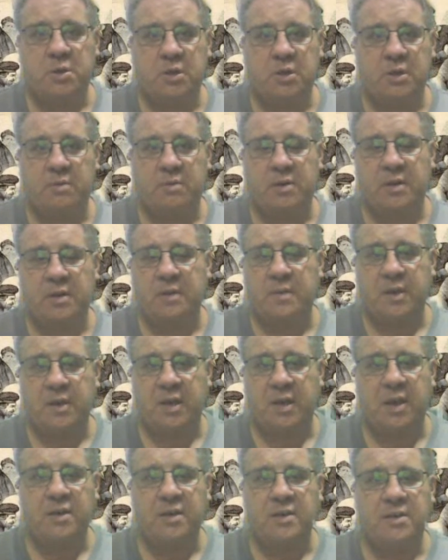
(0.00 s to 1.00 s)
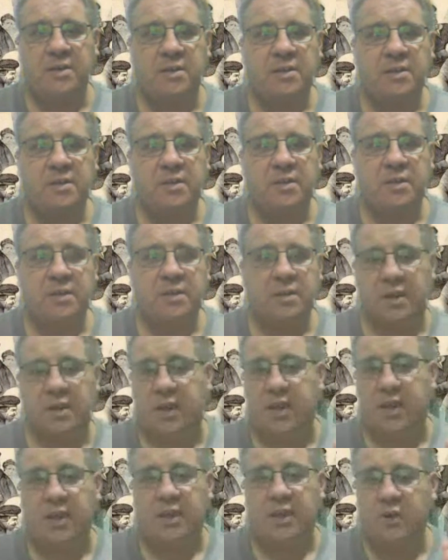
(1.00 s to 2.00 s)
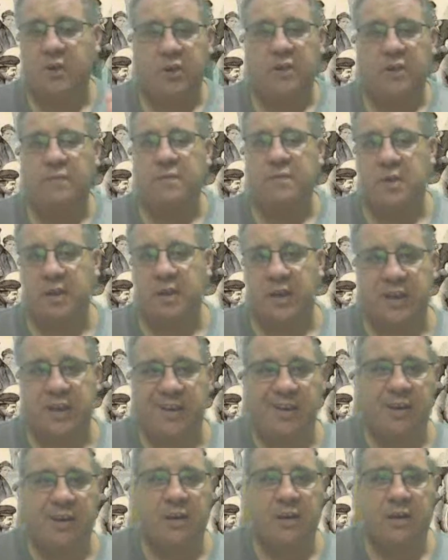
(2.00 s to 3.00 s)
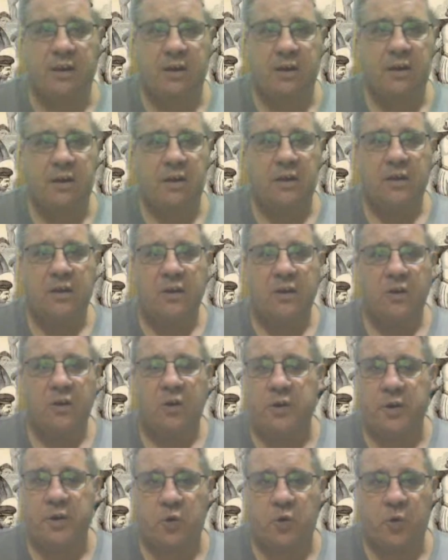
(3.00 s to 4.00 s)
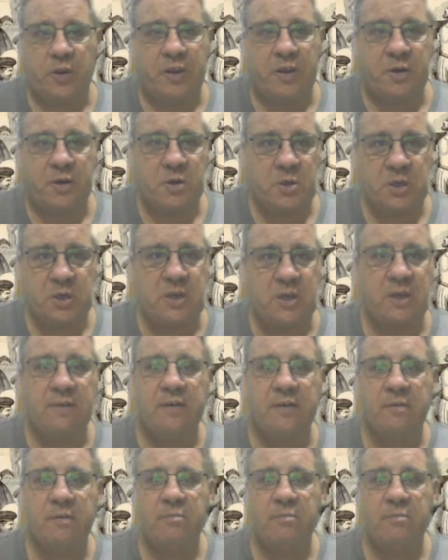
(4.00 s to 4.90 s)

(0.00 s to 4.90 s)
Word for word: him, and in the end, the king, not even the king or the Queen could save him.